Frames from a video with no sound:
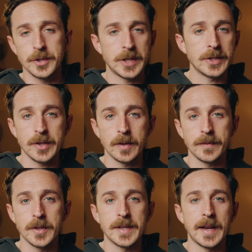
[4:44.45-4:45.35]
changing all of
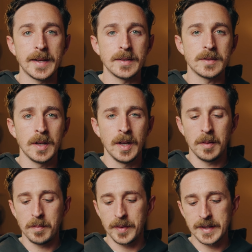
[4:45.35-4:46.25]
your settings,
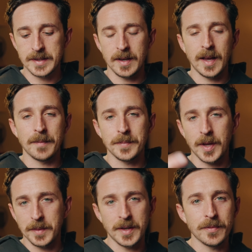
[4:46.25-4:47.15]
but I'm
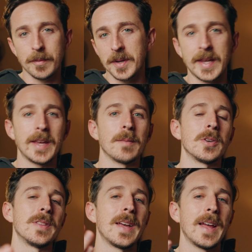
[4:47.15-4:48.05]
coming from a
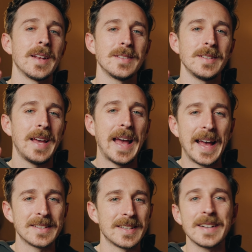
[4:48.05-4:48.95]
camera that
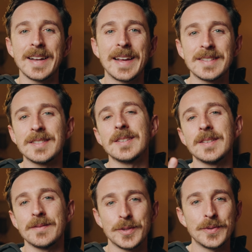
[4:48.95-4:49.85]
has a nice
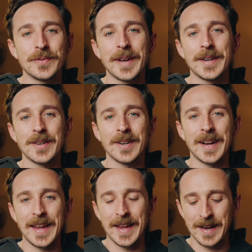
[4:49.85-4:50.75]
viewfinder,
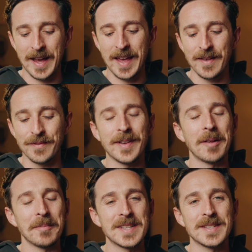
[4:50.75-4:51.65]
and I have
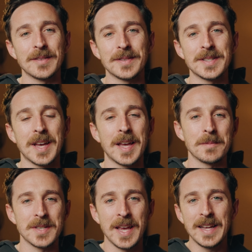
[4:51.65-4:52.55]
found myself at
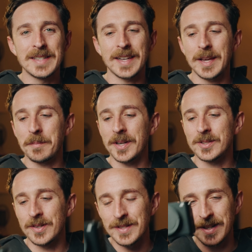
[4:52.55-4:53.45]
times taking
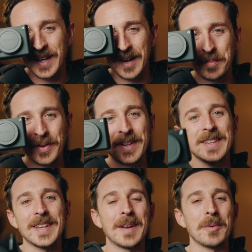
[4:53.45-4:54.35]
pictures and kind of putting
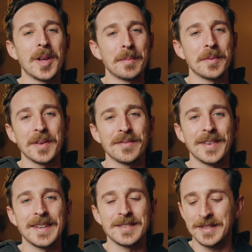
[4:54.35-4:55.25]
the camera up to my
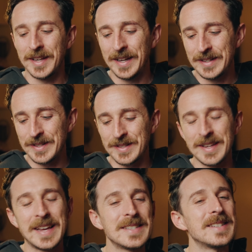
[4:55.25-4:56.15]
face just
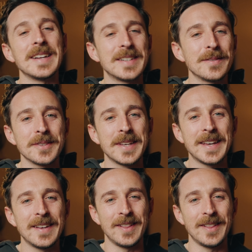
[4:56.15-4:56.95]
instinctively,